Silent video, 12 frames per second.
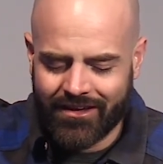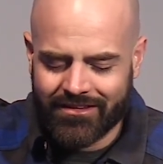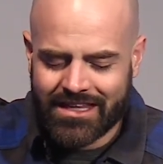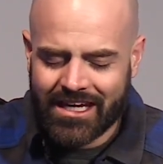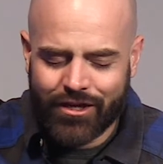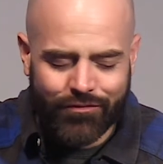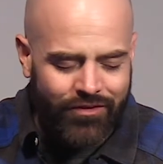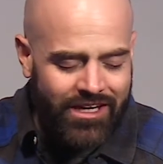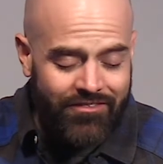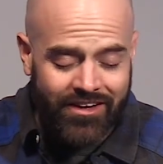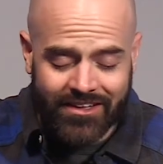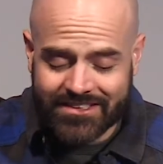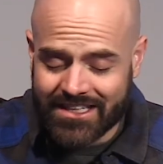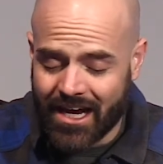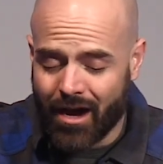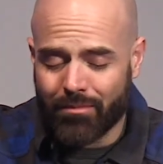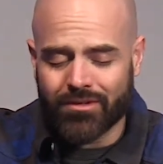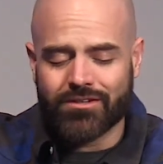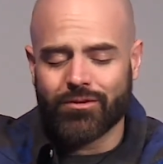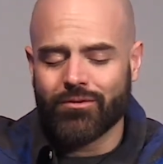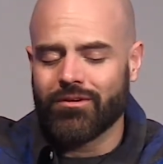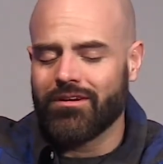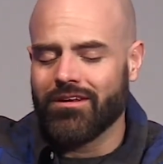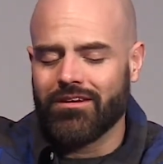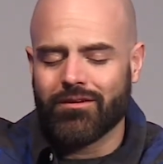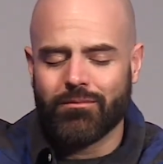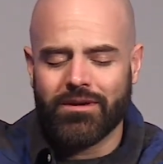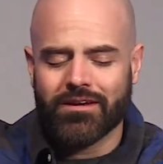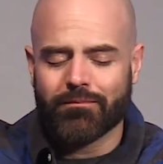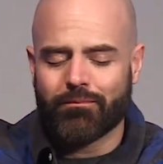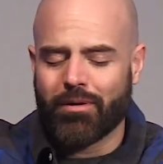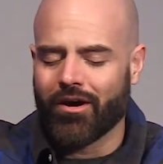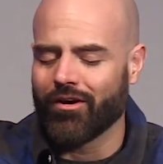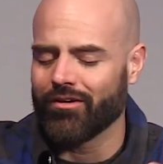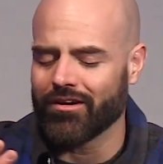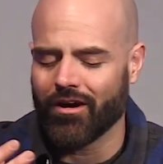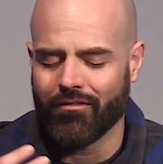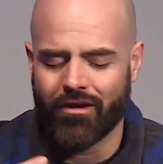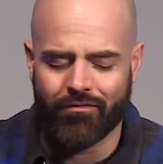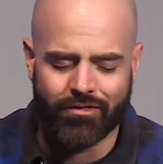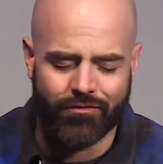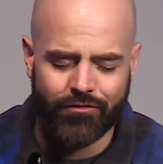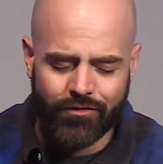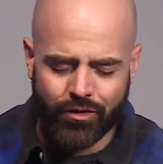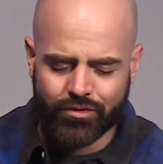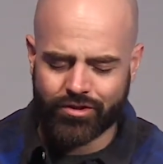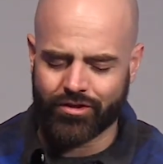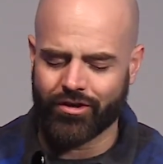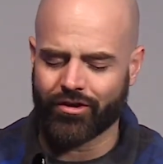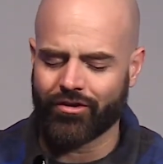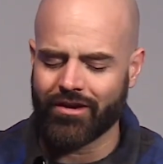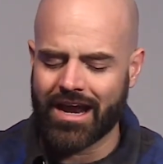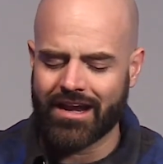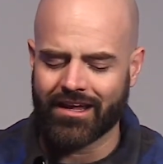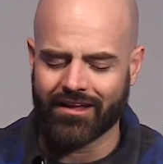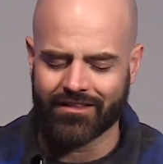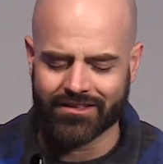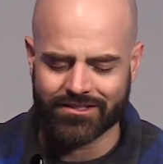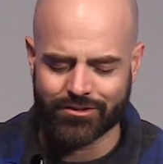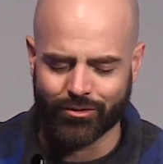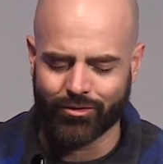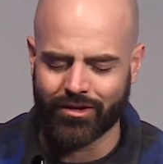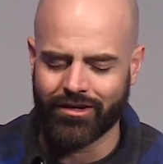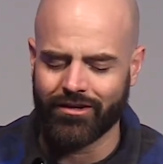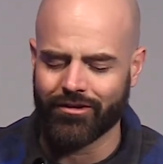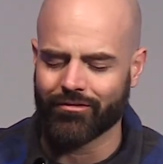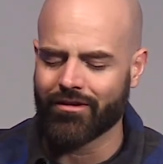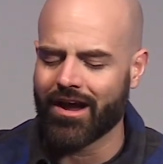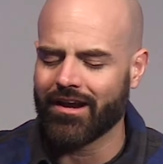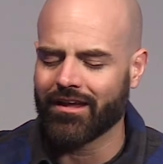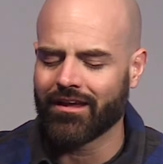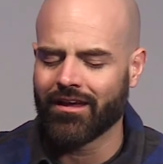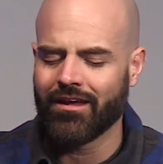Thank you for giving us the opportunity to be a part of the future you're creating and the story you're writing.